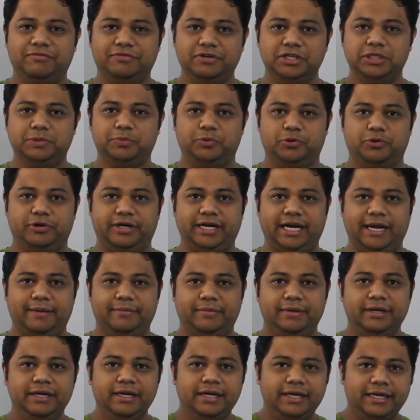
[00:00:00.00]
the first program.
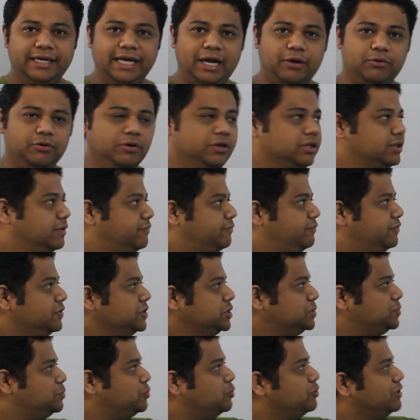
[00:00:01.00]
Now, the
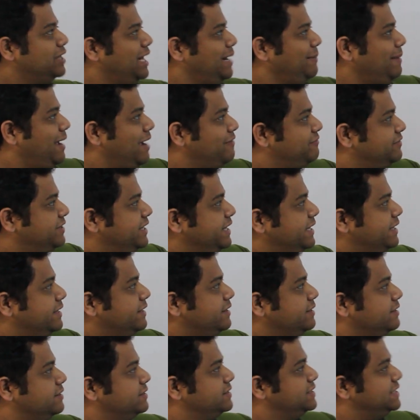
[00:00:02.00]
first program I have
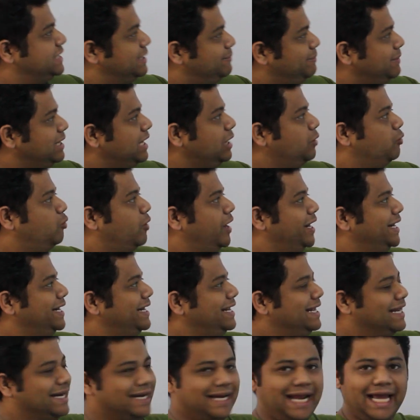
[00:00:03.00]
taken a similar
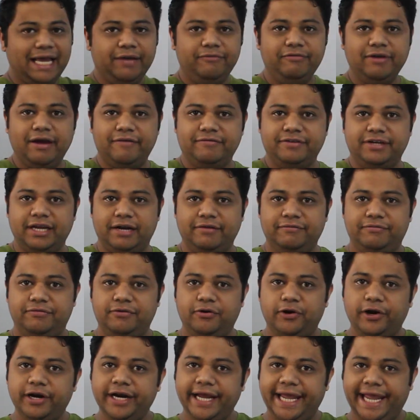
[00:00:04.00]
one like we have done
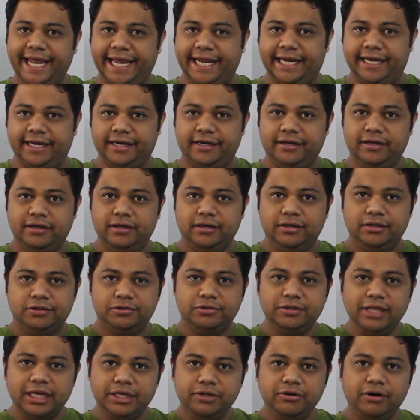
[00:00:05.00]
for n,
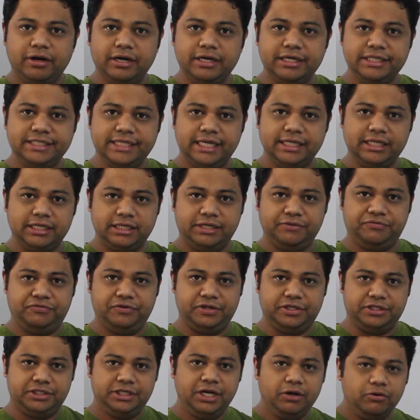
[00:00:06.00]
so that you understand the
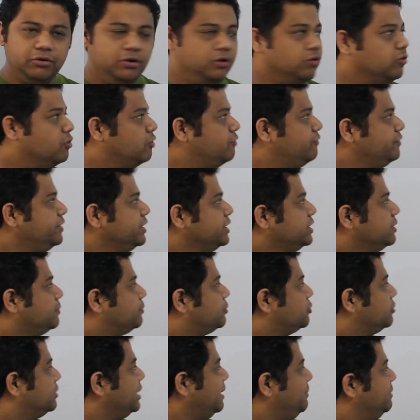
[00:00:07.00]
difference. Now, over here the
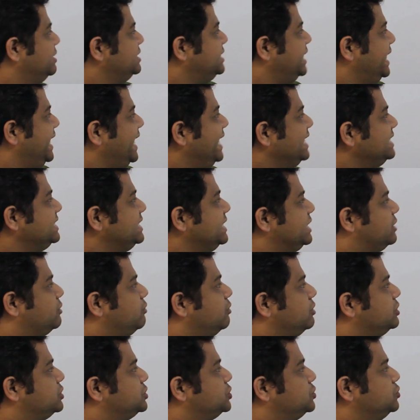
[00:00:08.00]
program is s
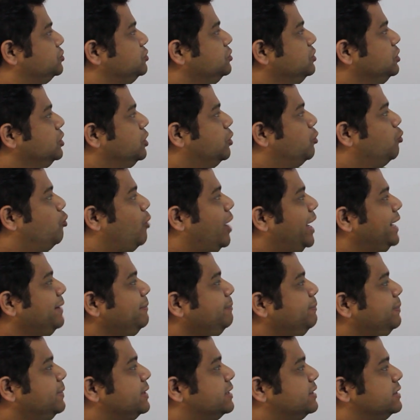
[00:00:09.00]
equals to
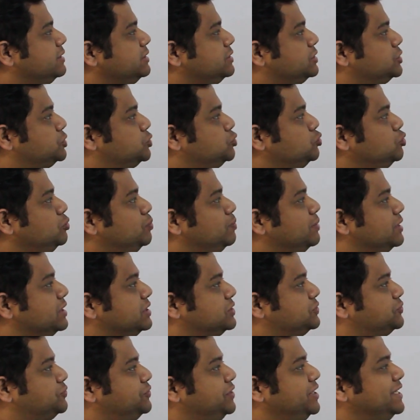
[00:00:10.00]
1 plus 2
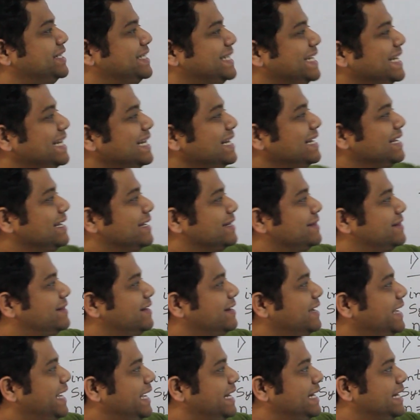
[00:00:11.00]
plus 3 till
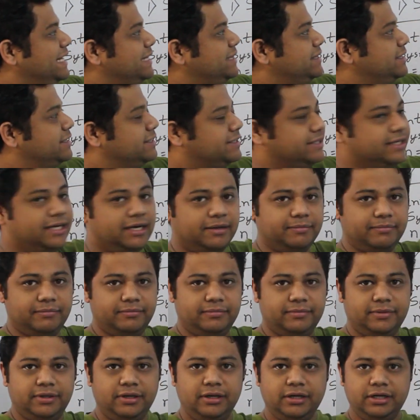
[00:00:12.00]
the nth
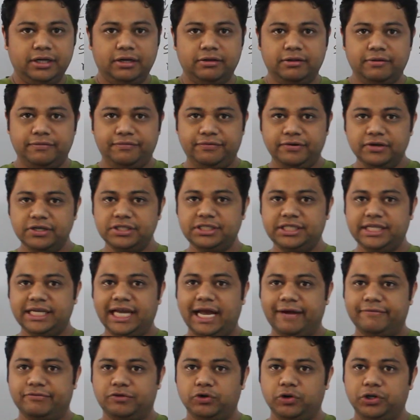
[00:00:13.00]
term. Now, the first thing
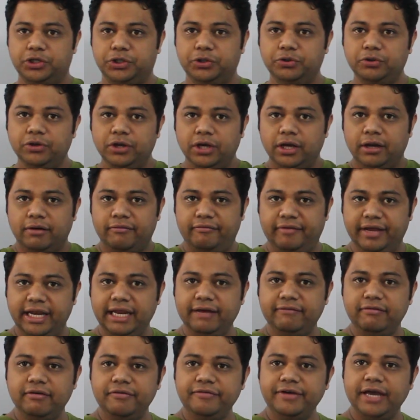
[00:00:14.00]
I have told you,
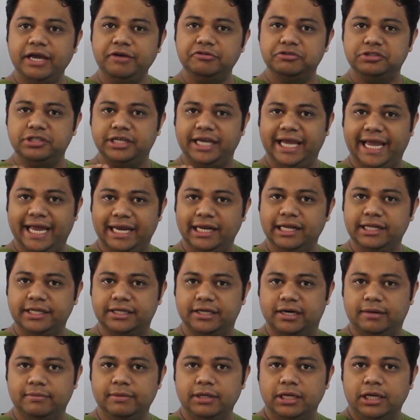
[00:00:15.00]
whenever we are using nth
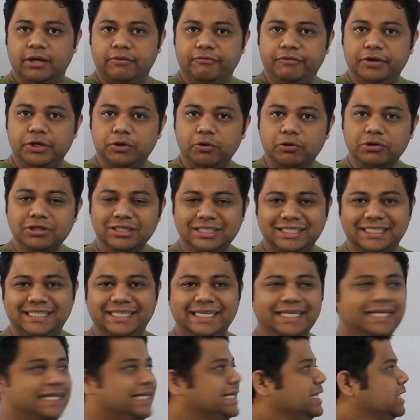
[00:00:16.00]
term, we don't
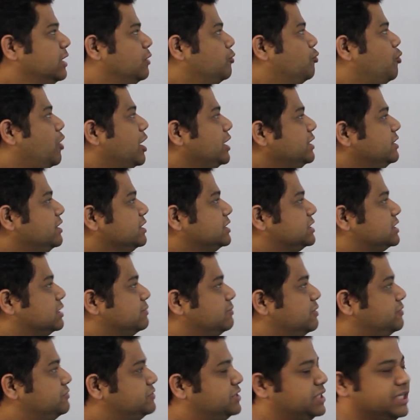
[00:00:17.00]
see what the
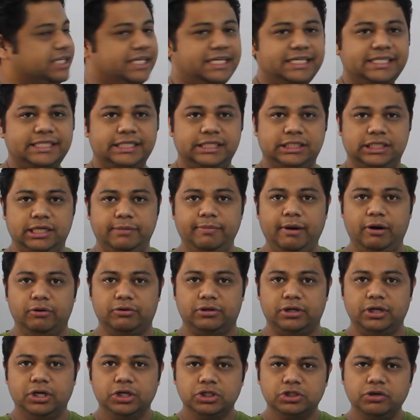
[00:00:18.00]
sum of series is
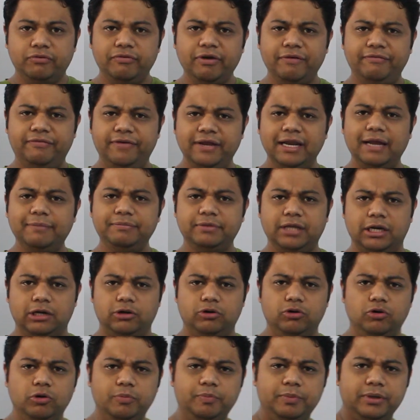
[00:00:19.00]
about. So, we fill up the
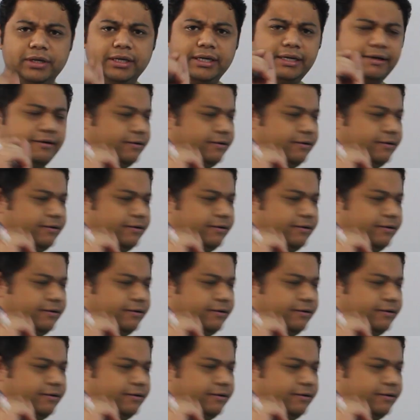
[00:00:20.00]
loop